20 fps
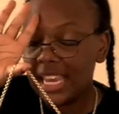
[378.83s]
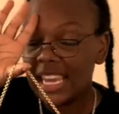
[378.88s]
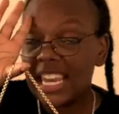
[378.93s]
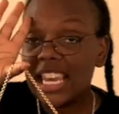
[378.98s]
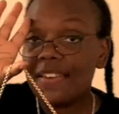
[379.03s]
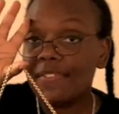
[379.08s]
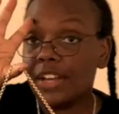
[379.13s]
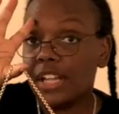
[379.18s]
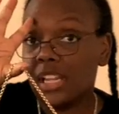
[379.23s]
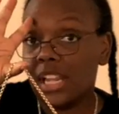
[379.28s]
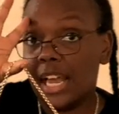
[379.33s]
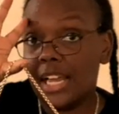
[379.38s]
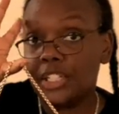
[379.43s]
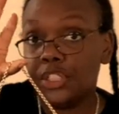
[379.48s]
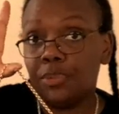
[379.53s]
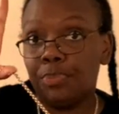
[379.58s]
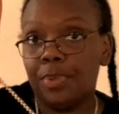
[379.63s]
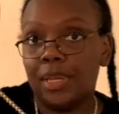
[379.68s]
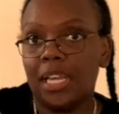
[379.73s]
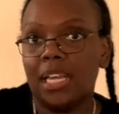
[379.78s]
Eva
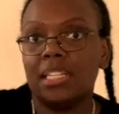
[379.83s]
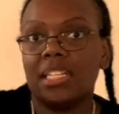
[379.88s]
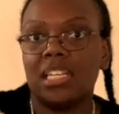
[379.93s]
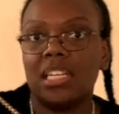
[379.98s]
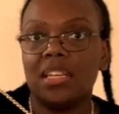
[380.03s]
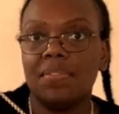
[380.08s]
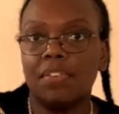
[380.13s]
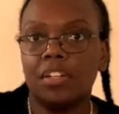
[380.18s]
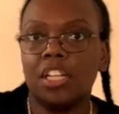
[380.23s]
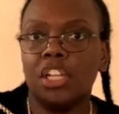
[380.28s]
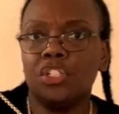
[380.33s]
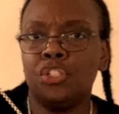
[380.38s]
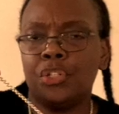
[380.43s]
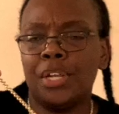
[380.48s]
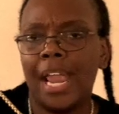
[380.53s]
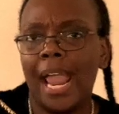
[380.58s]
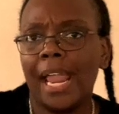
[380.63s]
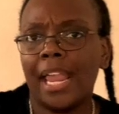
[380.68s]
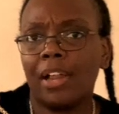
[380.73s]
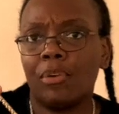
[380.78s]
clutch because the Eva clutch, you
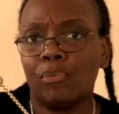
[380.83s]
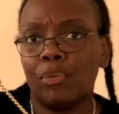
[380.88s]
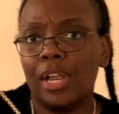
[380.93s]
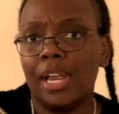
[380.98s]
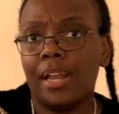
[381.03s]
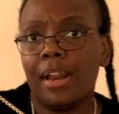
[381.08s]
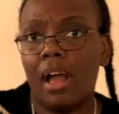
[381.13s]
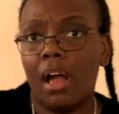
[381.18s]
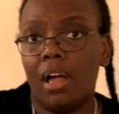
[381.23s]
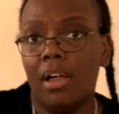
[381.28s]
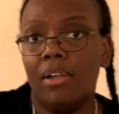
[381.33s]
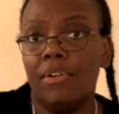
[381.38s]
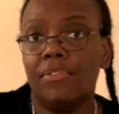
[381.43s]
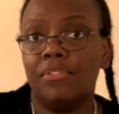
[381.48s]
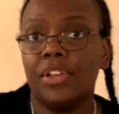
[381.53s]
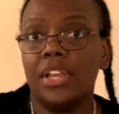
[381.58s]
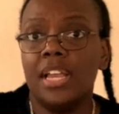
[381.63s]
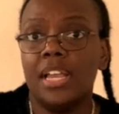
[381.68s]
can't get rid of